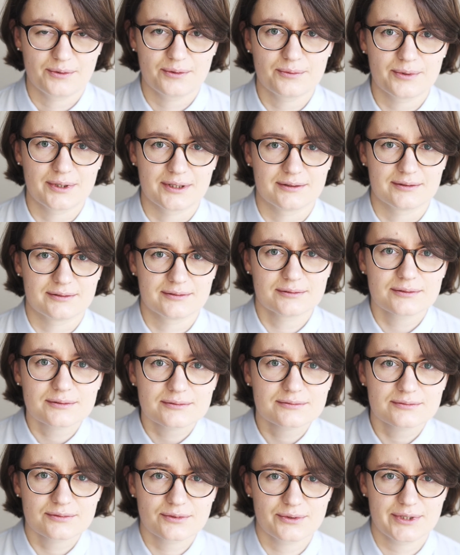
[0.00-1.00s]
will
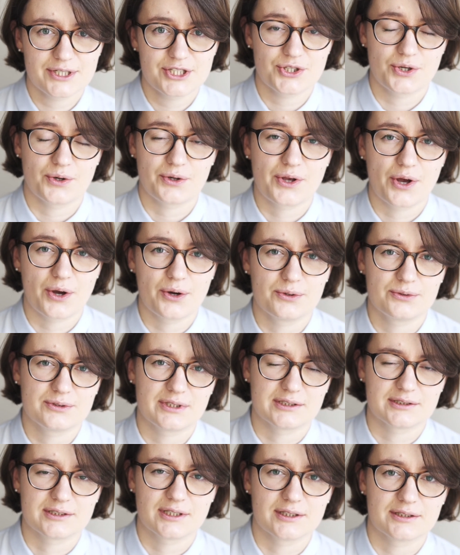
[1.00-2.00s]
read your code
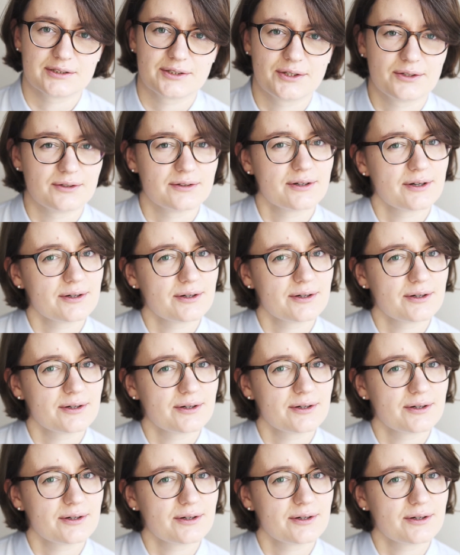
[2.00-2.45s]
and tell you,